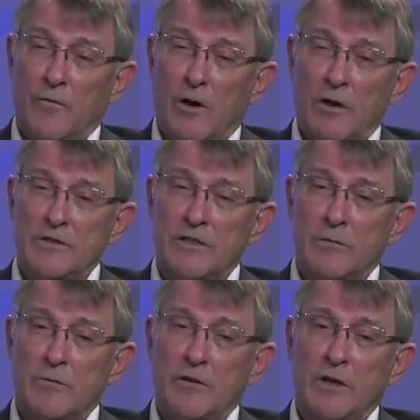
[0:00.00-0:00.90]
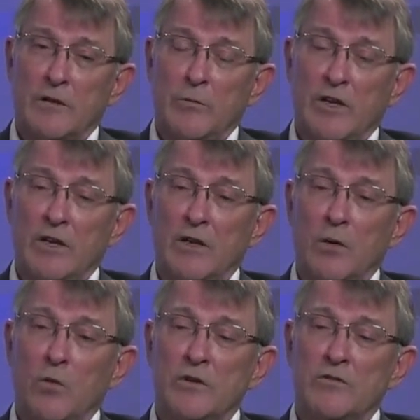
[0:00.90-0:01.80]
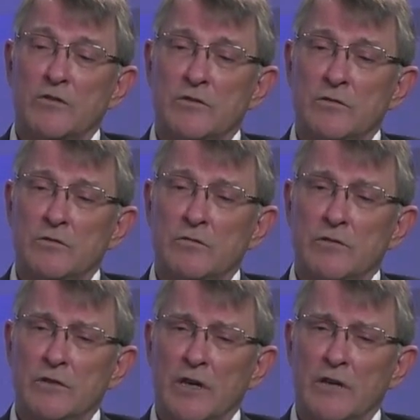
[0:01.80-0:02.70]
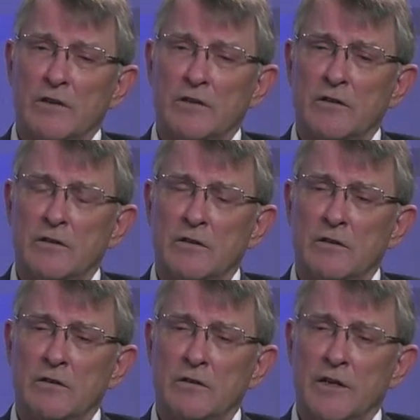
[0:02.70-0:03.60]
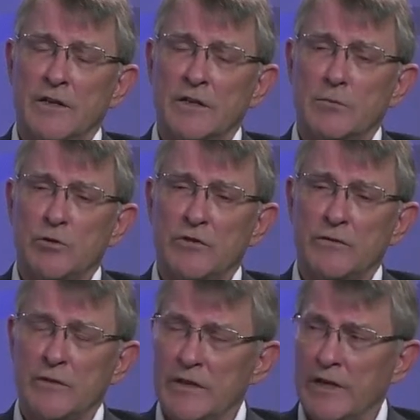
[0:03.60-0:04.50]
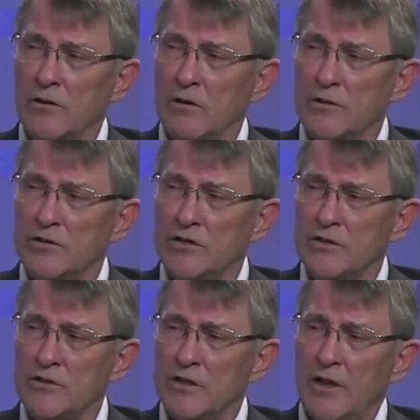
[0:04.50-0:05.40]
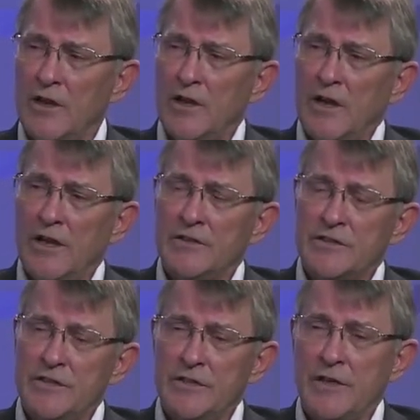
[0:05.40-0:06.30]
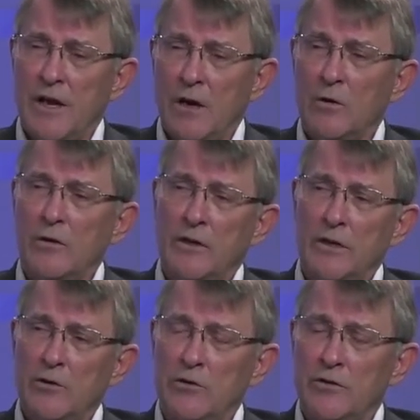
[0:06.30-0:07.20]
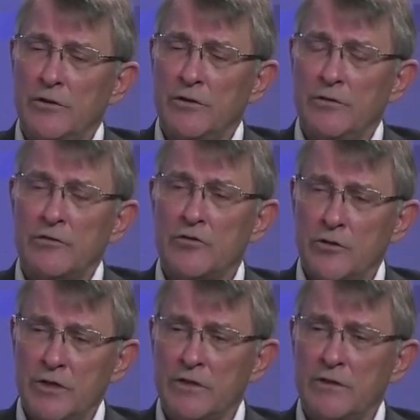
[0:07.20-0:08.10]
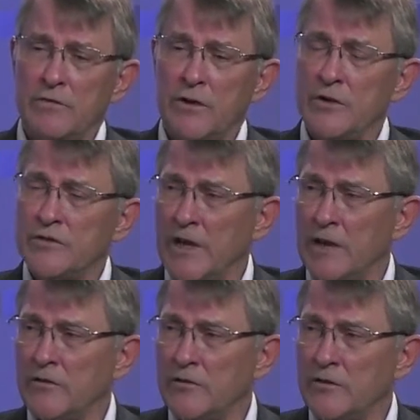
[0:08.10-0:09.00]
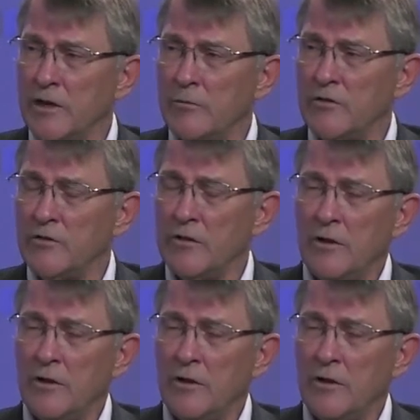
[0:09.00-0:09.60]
concept at the beginning was to look at and explore different technologies and see how they could treat various cancer types.